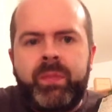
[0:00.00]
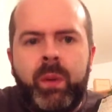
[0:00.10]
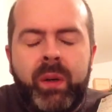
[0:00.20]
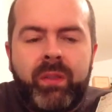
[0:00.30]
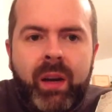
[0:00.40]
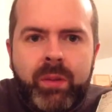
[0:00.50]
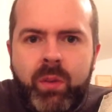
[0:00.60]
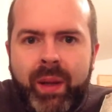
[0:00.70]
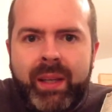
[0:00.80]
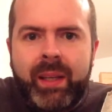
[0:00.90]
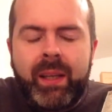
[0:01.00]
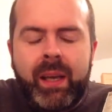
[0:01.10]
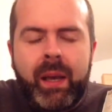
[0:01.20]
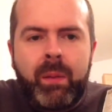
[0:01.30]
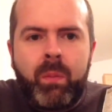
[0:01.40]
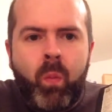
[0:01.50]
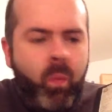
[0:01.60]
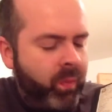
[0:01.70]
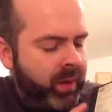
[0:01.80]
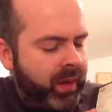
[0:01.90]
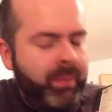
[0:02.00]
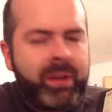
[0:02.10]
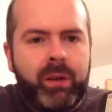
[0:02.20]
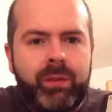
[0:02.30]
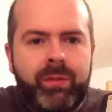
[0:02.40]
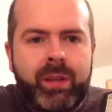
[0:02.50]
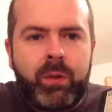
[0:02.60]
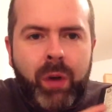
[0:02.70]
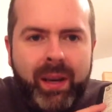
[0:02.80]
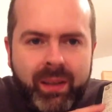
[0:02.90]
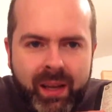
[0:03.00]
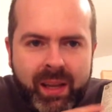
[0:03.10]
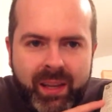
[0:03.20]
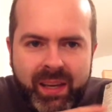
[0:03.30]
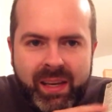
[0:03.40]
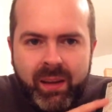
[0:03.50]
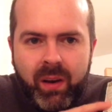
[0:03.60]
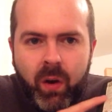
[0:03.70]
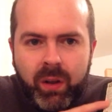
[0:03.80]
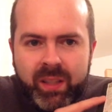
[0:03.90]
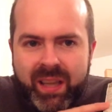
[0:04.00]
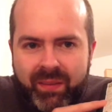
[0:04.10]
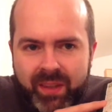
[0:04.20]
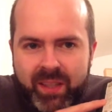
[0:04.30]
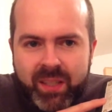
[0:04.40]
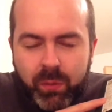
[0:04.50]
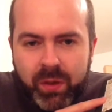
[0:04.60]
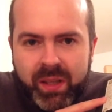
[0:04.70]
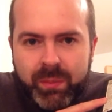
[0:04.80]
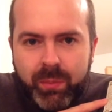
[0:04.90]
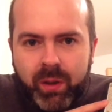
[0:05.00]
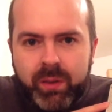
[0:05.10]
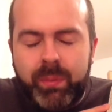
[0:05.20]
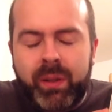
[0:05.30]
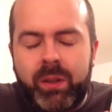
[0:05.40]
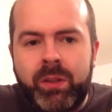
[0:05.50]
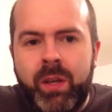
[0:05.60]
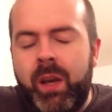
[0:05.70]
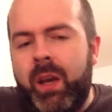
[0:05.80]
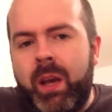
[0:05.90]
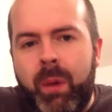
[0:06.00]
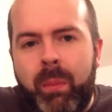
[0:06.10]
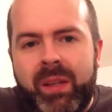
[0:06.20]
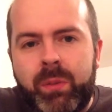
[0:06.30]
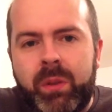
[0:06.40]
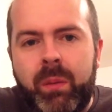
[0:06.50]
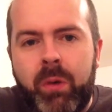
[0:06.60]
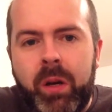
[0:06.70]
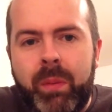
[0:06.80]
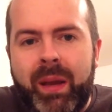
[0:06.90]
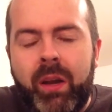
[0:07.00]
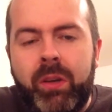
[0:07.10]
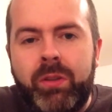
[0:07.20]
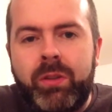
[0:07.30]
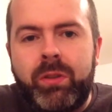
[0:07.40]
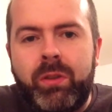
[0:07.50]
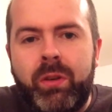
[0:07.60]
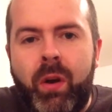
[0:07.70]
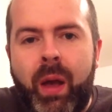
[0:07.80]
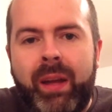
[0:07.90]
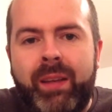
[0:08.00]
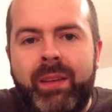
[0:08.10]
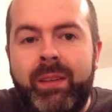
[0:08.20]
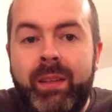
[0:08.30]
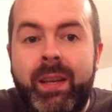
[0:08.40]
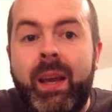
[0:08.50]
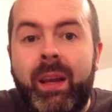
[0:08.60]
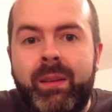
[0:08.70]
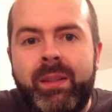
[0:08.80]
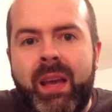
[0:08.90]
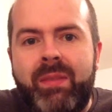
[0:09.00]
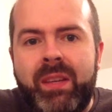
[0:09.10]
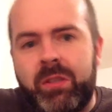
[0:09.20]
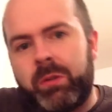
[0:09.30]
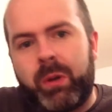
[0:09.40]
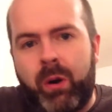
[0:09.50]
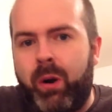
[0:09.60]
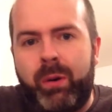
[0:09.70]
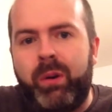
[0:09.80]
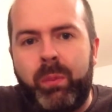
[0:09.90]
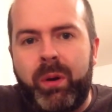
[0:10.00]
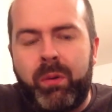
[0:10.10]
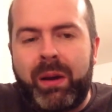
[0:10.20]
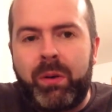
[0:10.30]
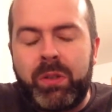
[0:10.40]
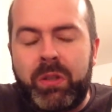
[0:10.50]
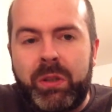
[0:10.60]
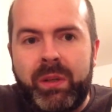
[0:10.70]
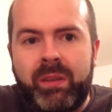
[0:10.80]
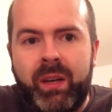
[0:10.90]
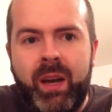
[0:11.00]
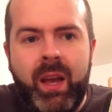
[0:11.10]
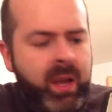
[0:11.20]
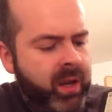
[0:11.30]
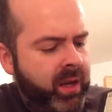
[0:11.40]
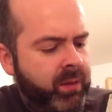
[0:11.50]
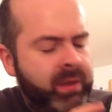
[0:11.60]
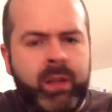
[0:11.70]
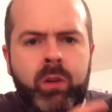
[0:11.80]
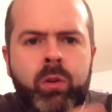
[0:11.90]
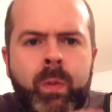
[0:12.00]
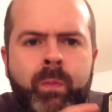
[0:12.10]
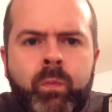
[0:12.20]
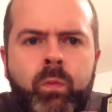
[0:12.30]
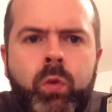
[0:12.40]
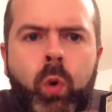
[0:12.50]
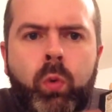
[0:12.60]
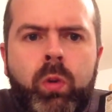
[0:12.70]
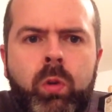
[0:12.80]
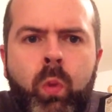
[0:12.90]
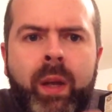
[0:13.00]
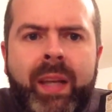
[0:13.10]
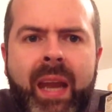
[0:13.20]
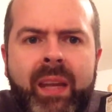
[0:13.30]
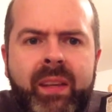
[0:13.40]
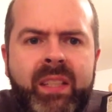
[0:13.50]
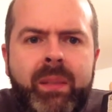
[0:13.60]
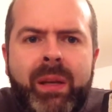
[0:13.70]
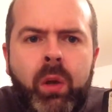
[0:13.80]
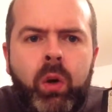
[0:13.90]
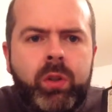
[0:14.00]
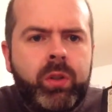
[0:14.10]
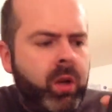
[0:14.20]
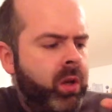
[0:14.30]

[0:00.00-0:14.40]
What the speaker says: Whenever I was 20, I got my girlfriend to write all the 7 inches that were in this box because my mates would come around to my house and take 7 inches or put records on or whatever. And I was like, don't want any of these to be lost.